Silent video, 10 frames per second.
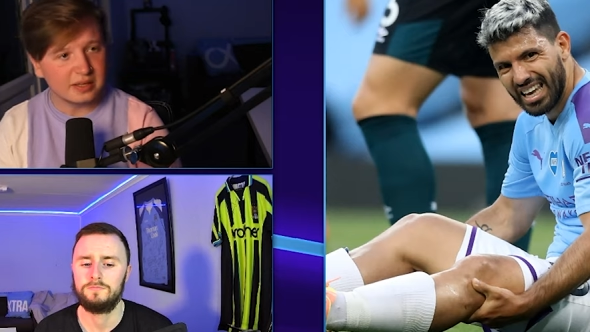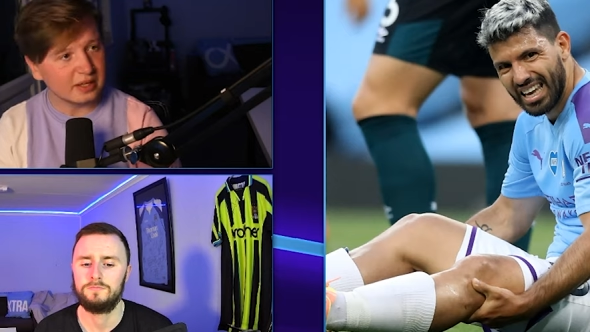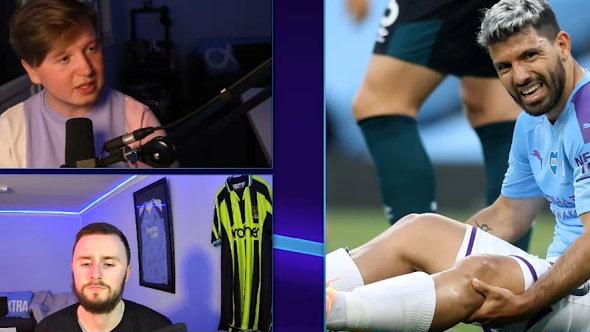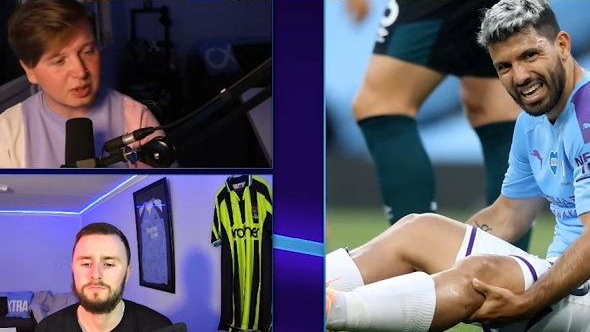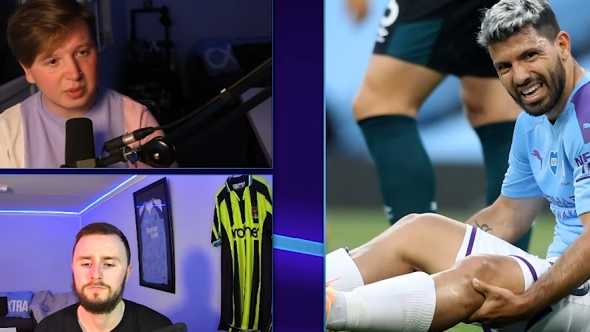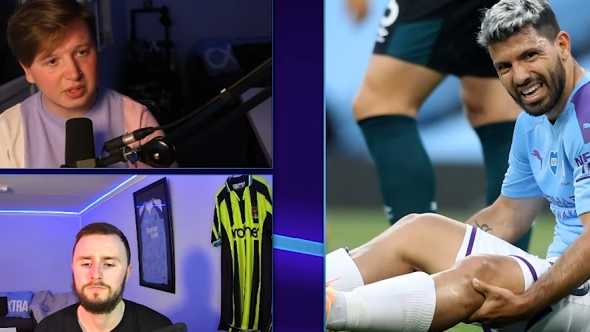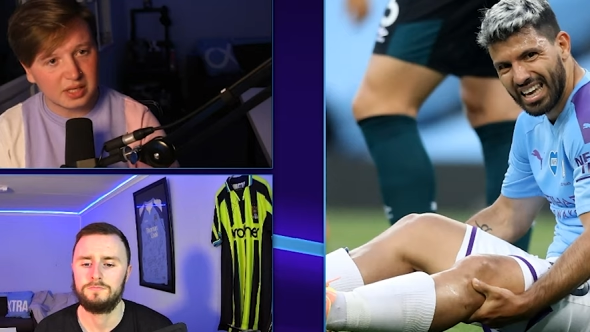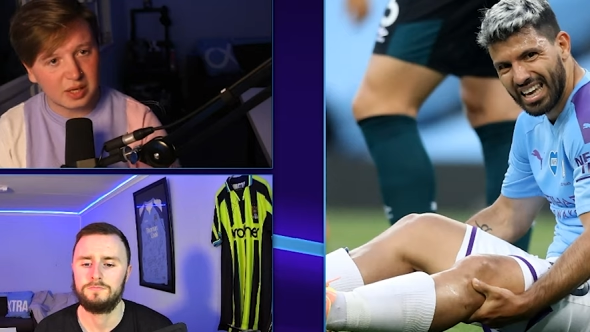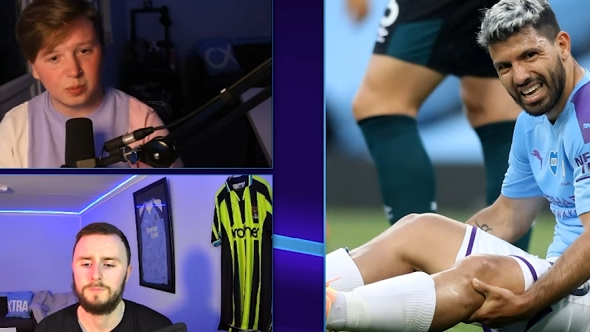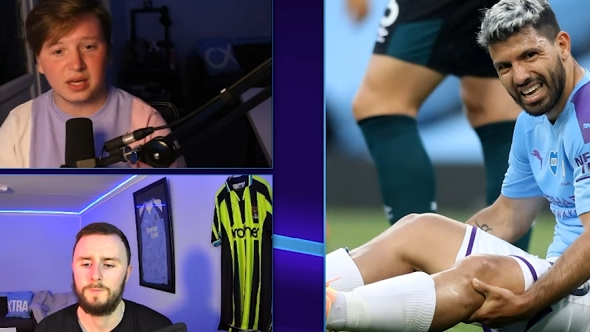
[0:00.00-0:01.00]
Speaker 1: Did someone
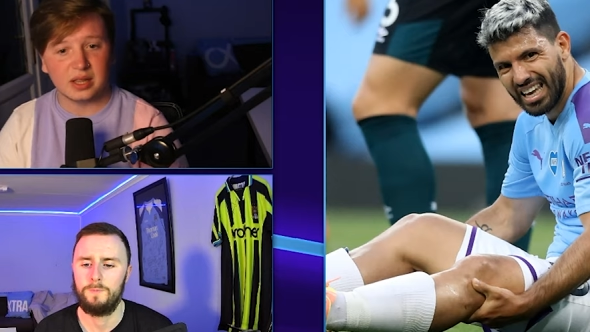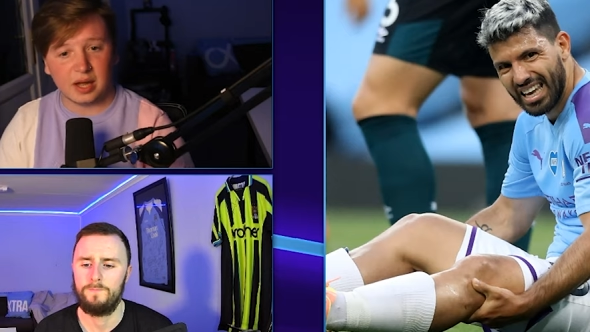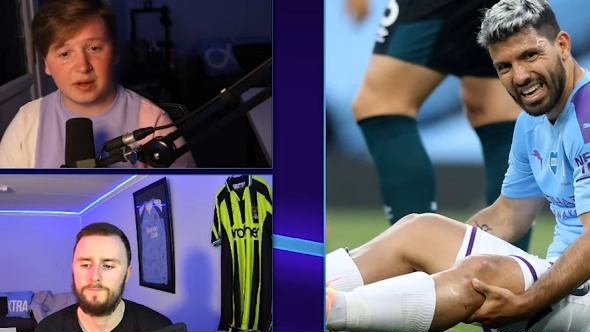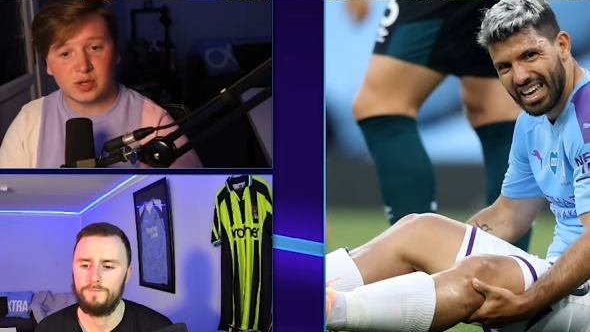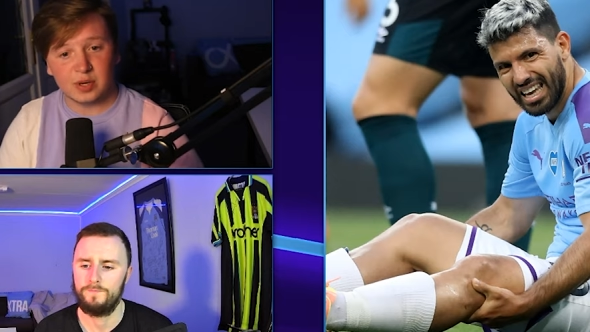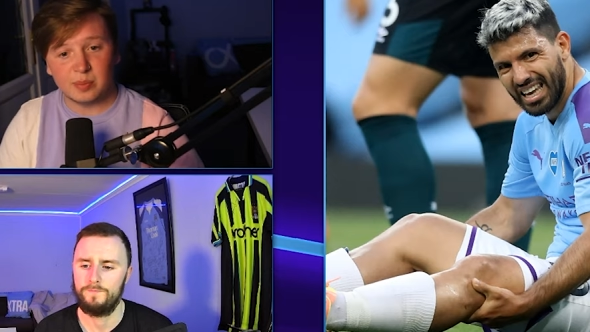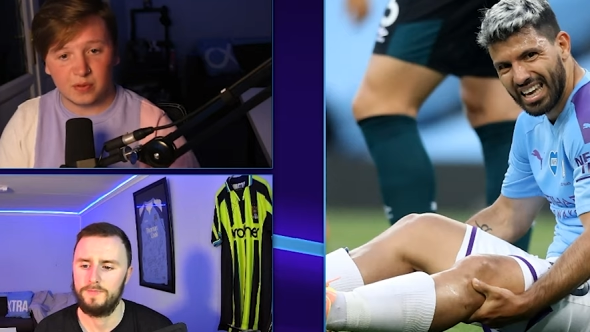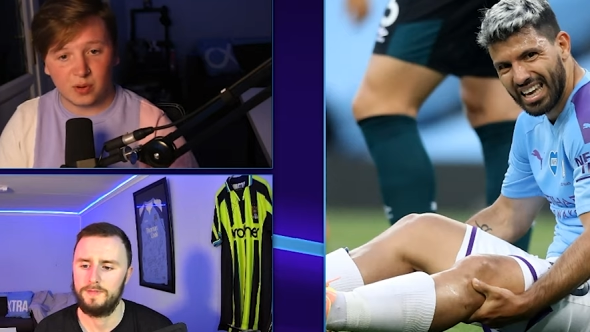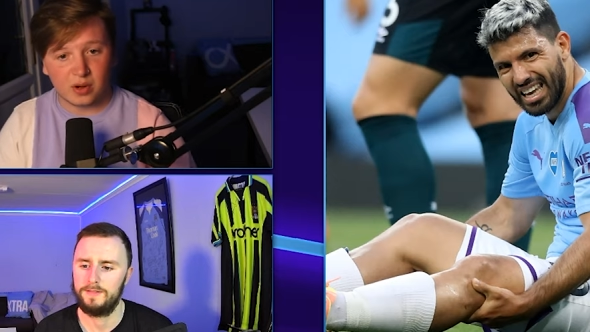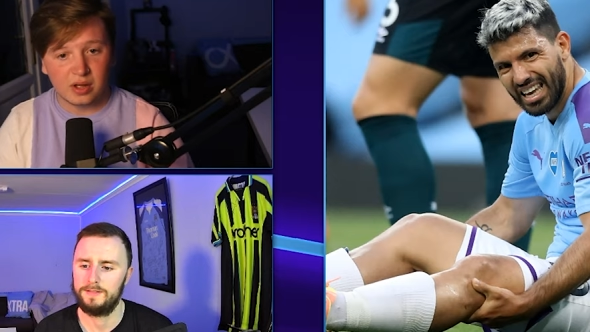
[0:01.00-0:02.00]
say we did a live stream
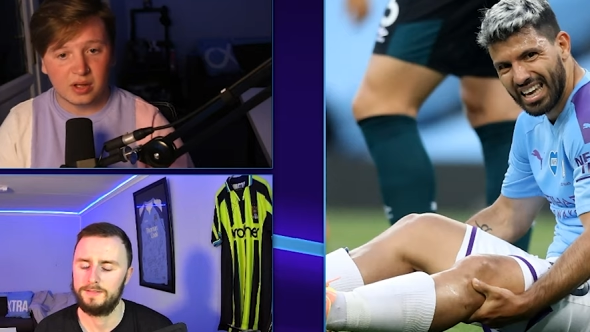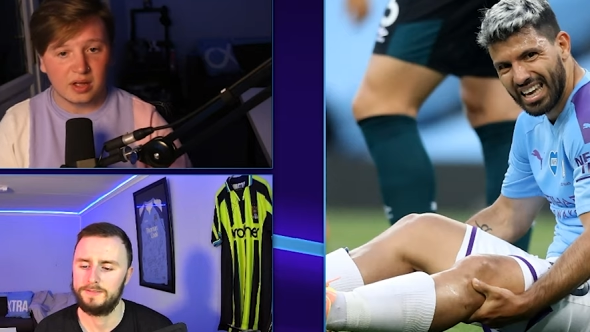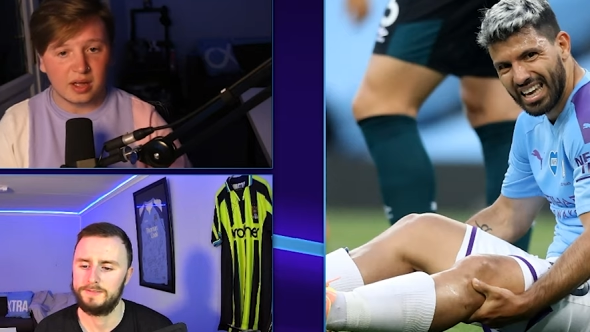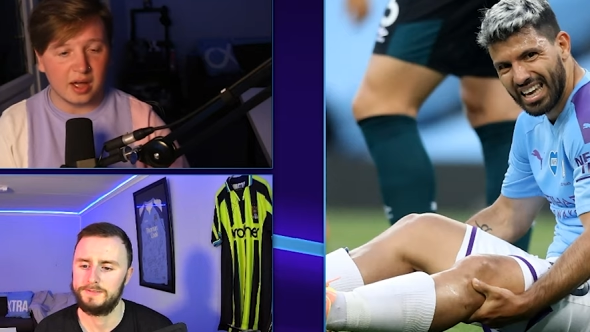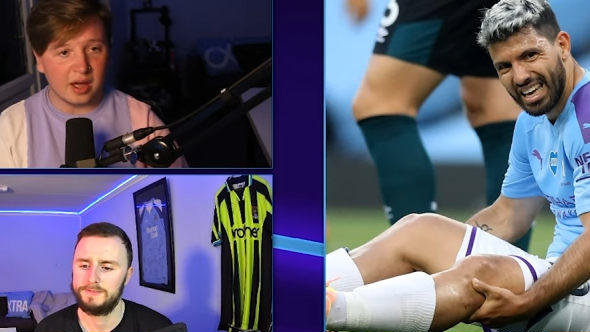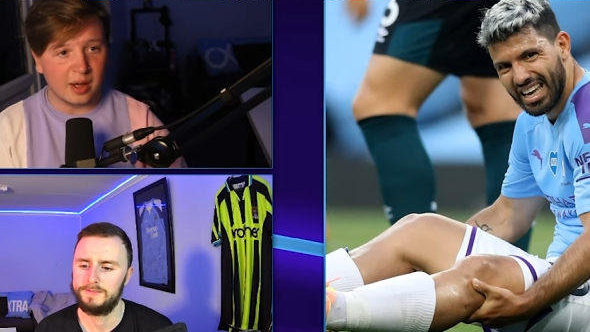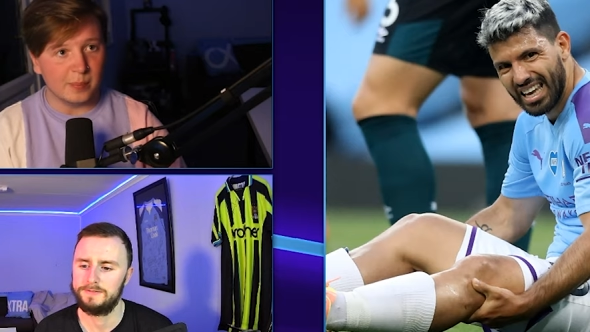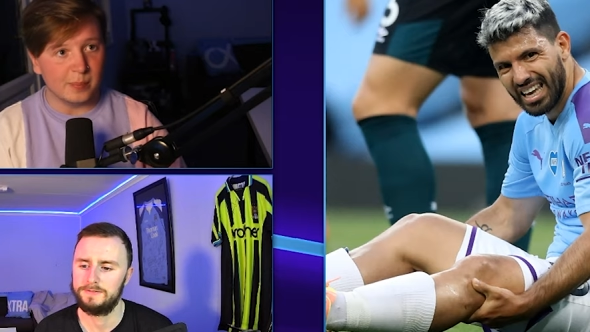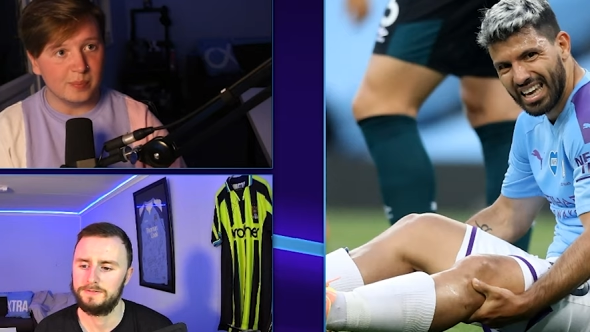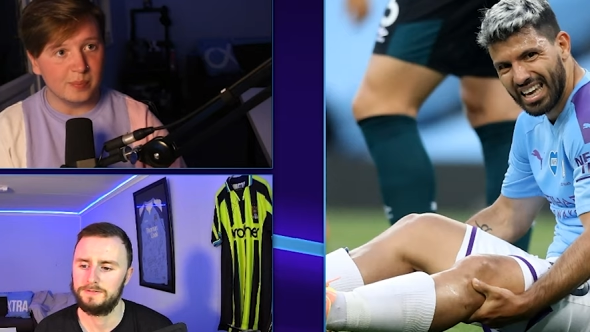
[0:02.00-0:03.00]
before?
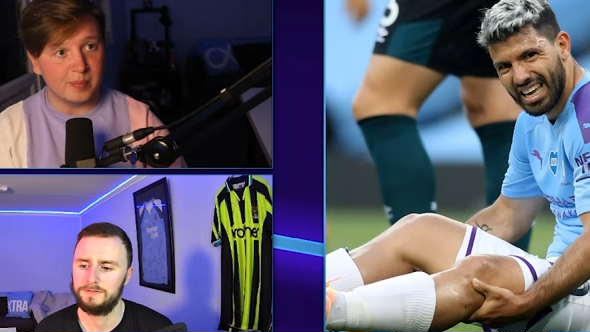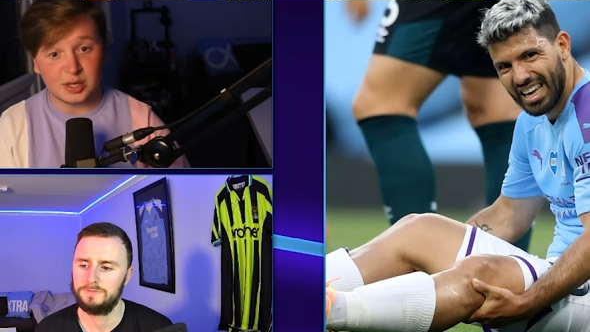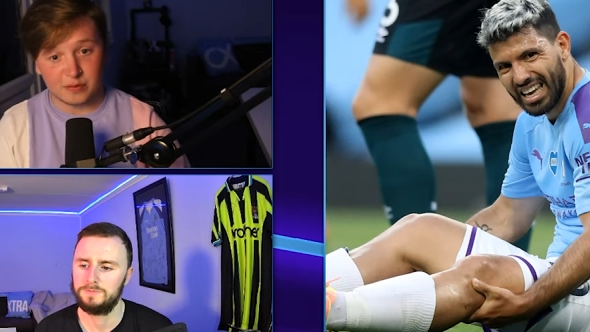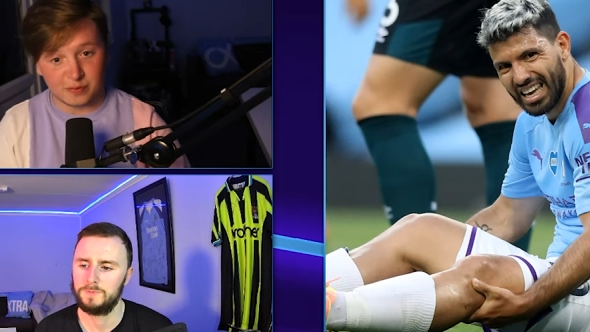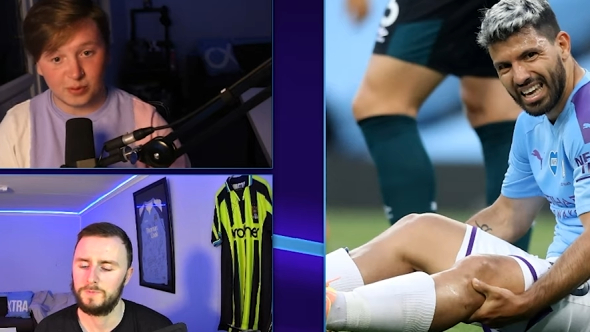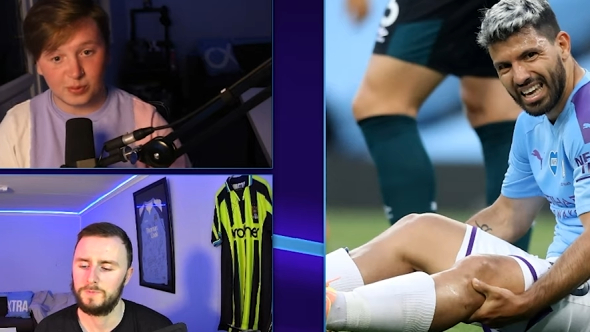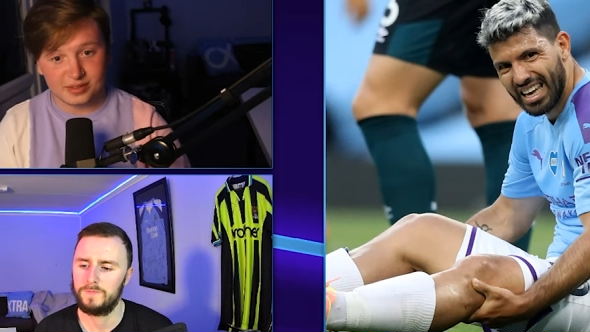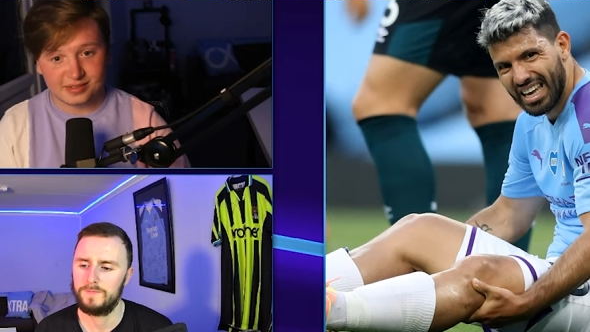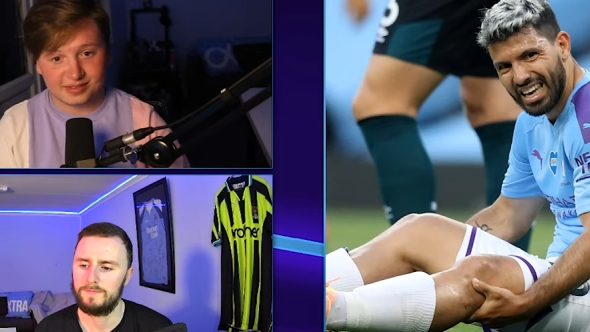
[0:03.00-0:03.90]
Um, make sure you follow us.